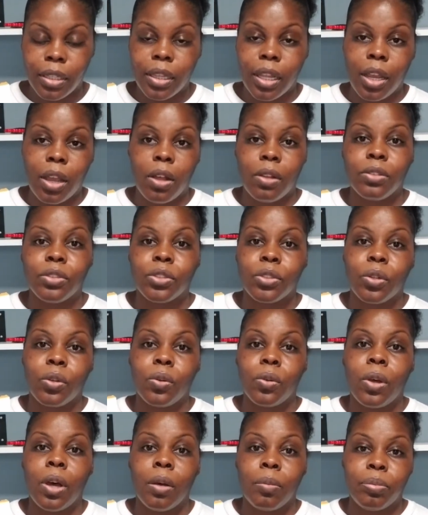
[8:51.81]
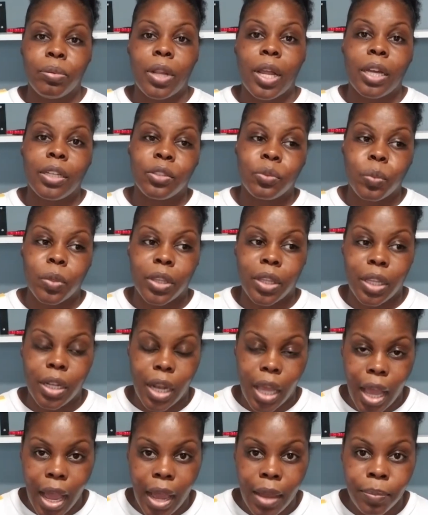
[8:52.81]
and they also applies with
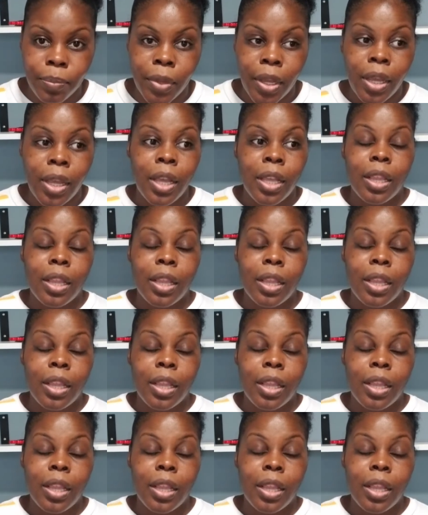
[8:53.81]
an app